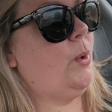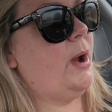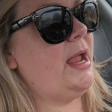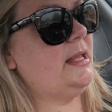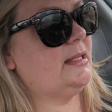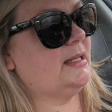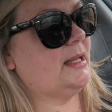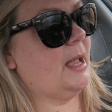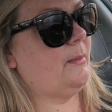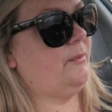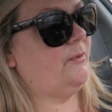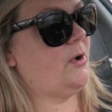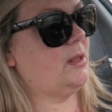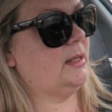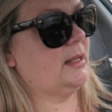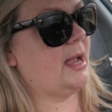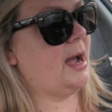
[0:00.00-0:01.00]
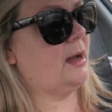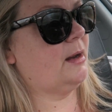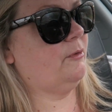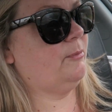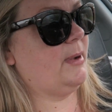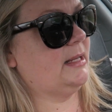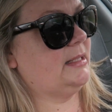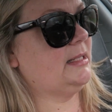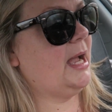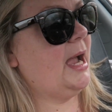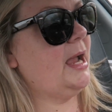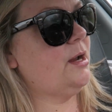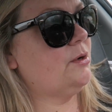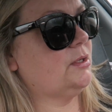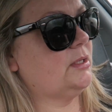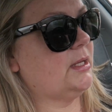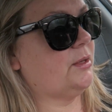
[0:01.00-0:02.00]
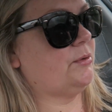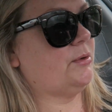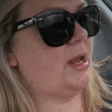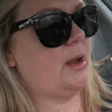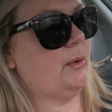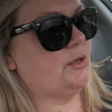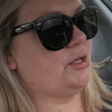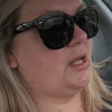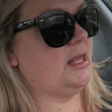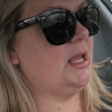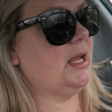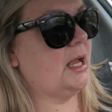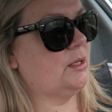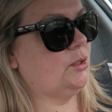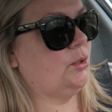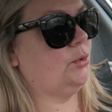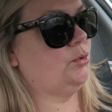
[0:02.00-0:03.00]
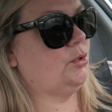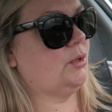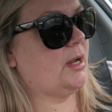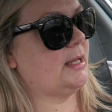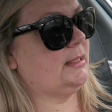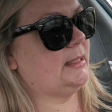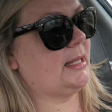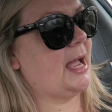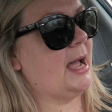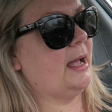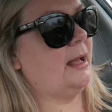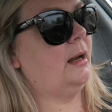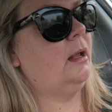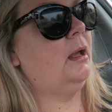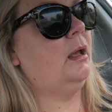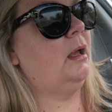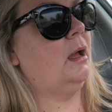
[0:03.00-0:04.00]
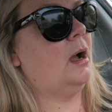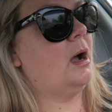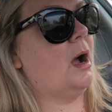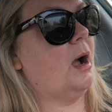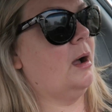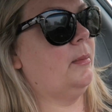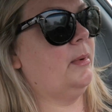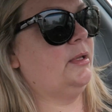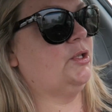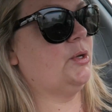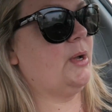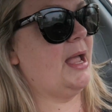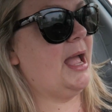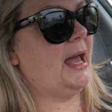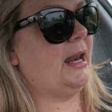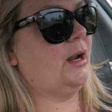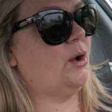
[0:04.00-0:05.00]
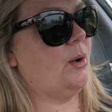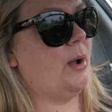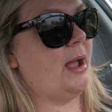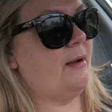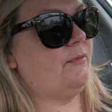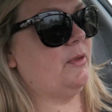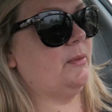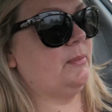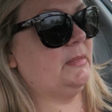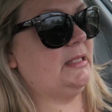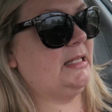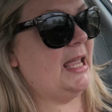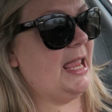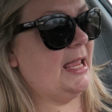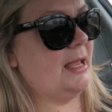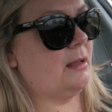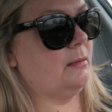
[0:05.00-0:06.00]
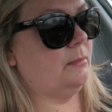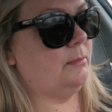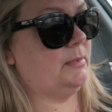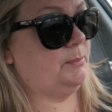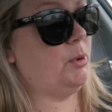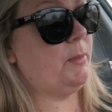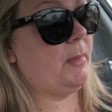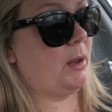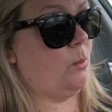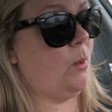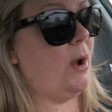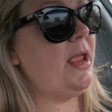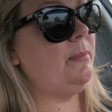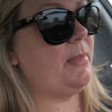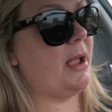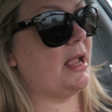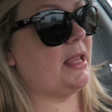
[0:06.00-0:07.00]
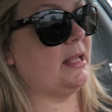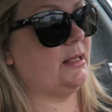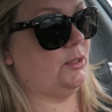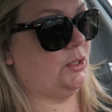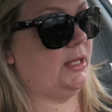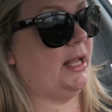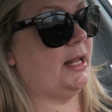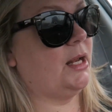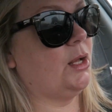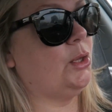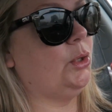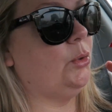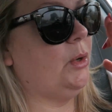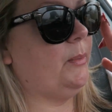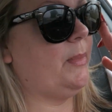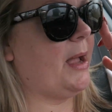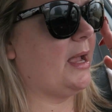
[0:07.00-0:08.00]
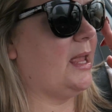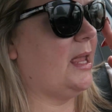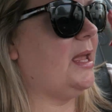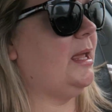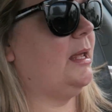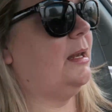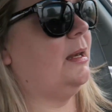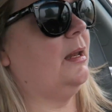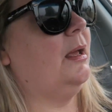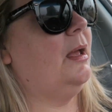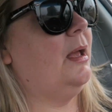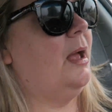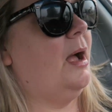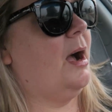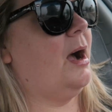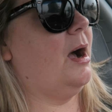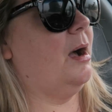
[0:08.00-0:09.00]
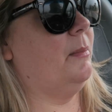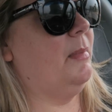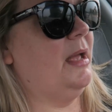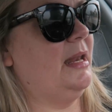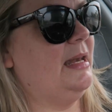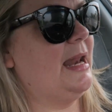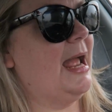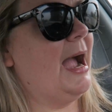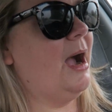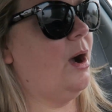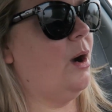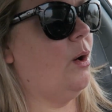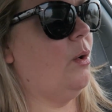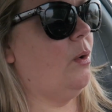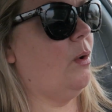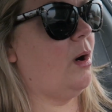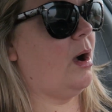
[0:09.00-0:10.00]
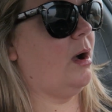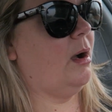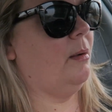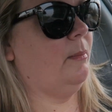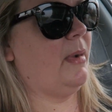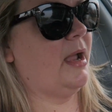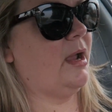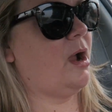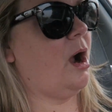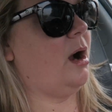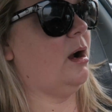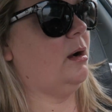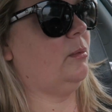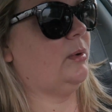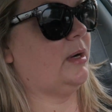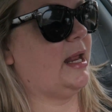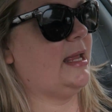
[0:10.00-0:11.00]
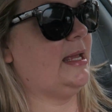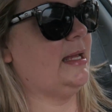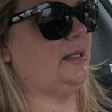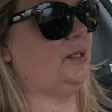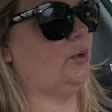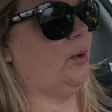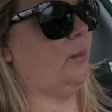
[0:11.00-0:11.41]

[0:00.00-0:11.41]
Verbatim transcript: weights kept falling out of my tires the other day, which I think I told you guys that. Um, and so I had to go have them take put my weight back in. So they had to glue it back in. Um, and now um, my car, when I get